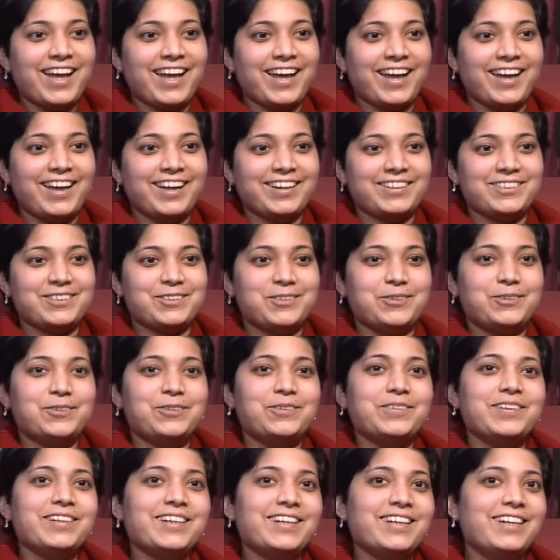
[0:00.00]
And
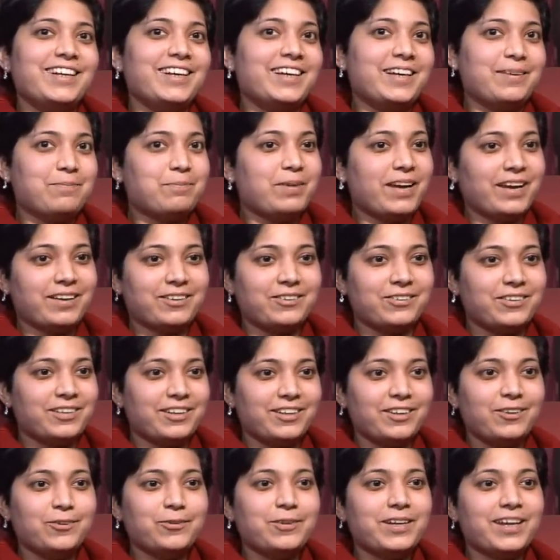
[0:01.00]
so he came back to
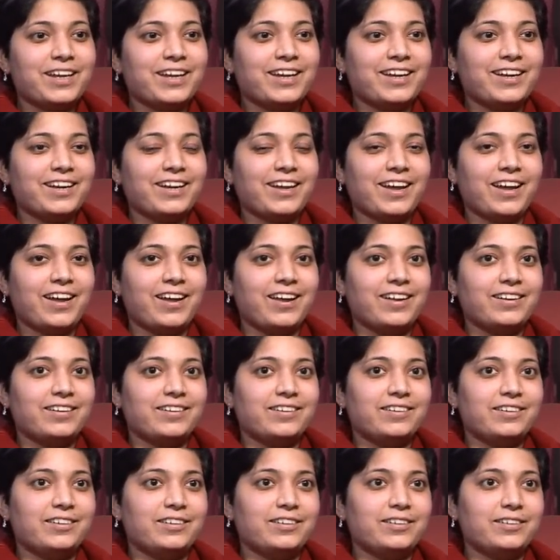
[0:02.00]
the UK.
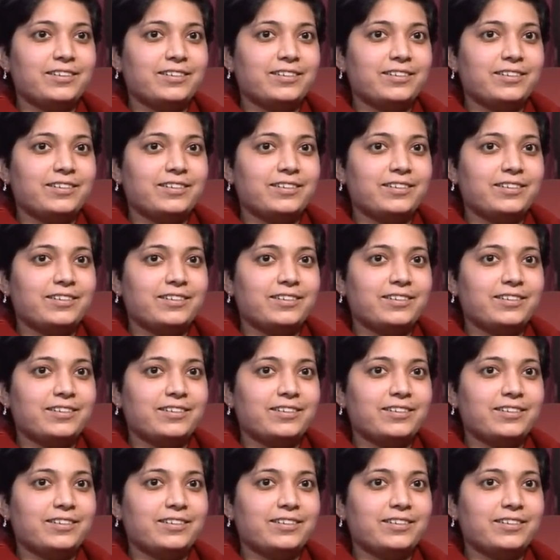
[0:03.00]
And